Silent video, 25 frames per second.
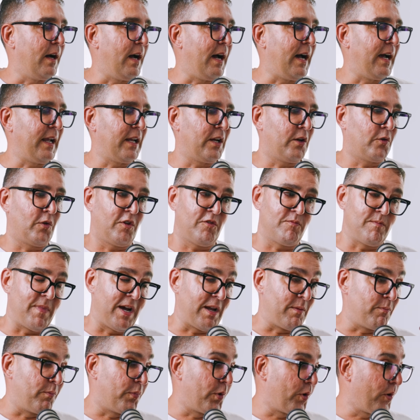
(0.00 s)
I grieved
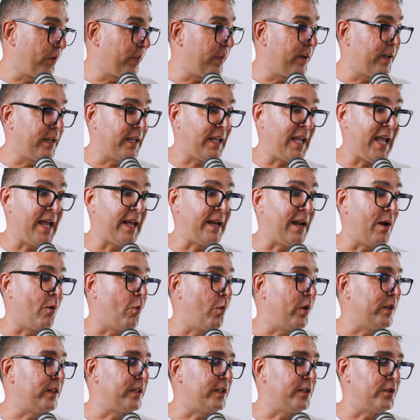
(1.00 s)
my brother again. I
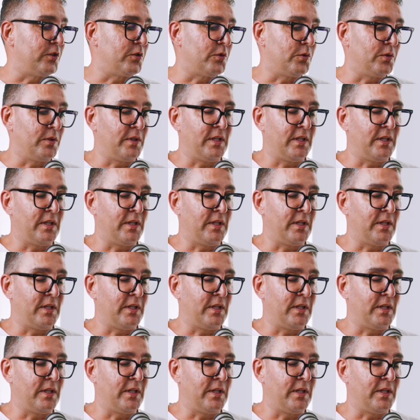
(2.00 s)
went into